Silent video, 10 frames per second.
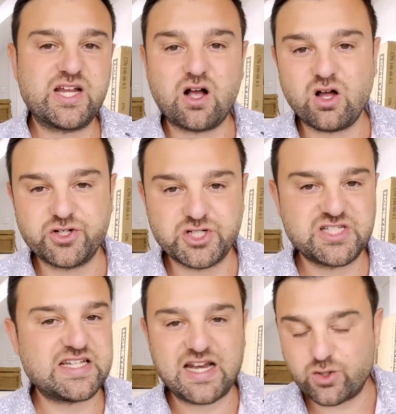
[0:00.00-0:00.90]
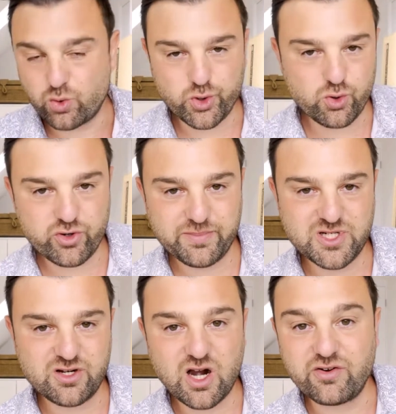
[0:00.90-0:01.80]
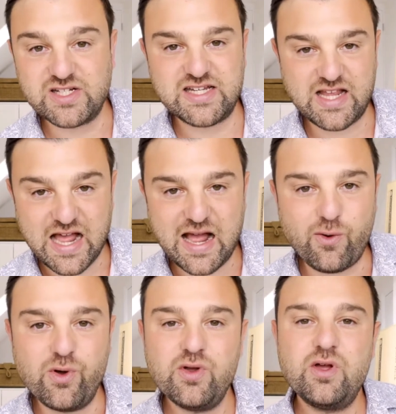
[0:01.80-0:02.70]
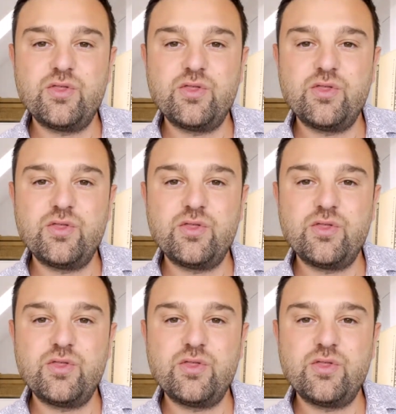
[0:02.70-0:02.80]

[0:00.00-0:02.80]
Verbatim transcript: they can't just send all your cryptocurrency out.